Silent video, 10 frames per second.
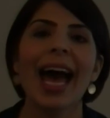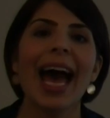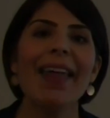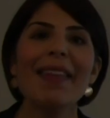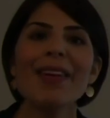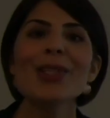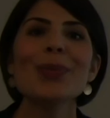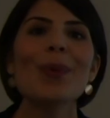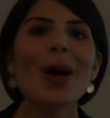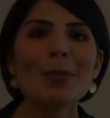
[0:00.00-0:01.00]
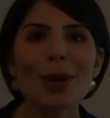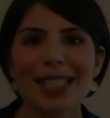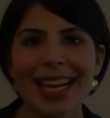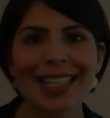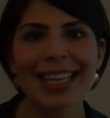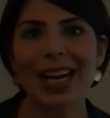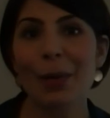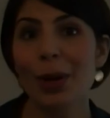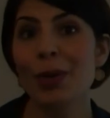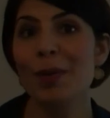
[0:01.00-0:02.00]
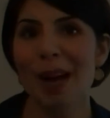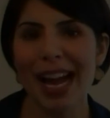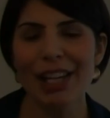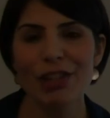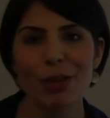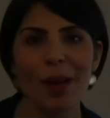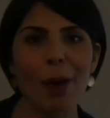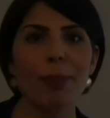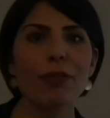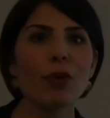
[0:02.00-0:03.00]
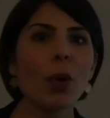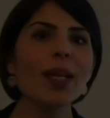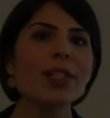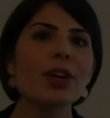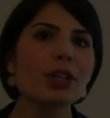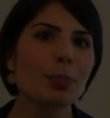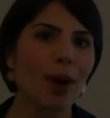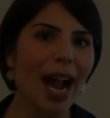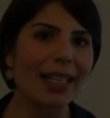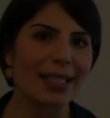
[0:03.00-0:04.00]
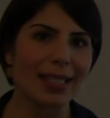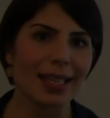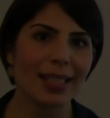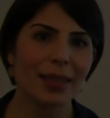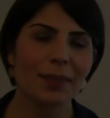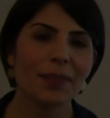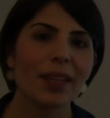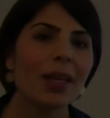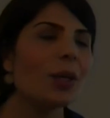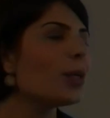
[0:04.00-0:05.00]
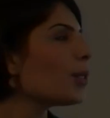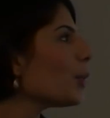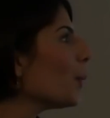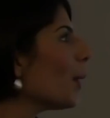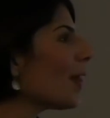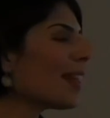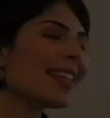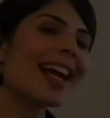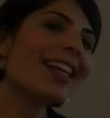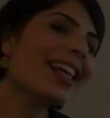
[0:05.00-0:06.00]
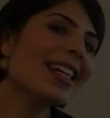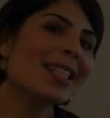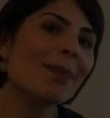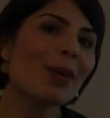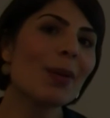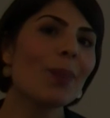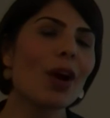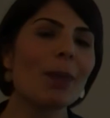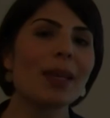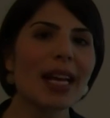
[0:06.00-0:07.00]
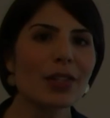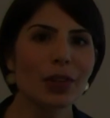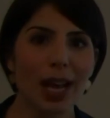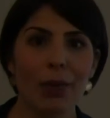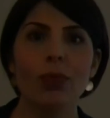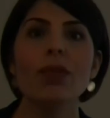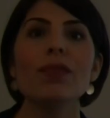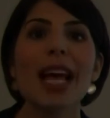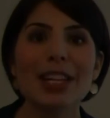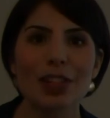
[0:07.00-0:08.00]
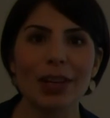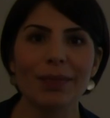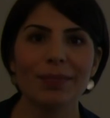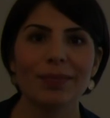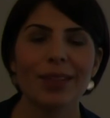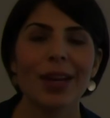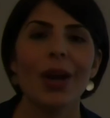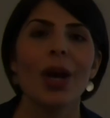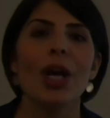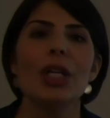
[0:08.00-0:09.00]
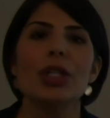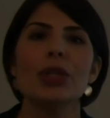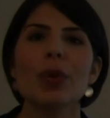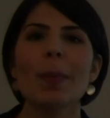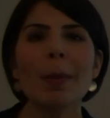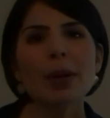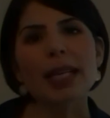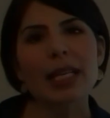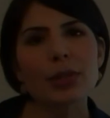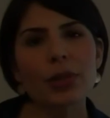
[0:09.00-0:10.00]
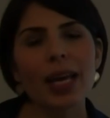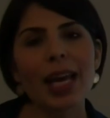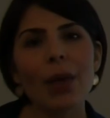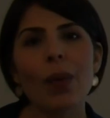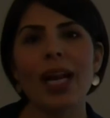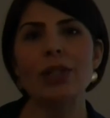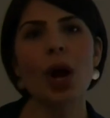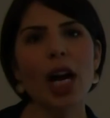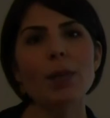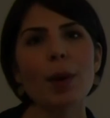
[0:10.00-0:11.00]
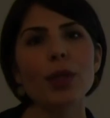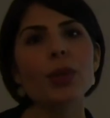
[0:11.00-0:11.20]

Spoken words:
And then there's one more technique I want to remind you about before we start to practice this. So the technique is something we brought up yesterday, reflection. Do you remember yesterday when I talked about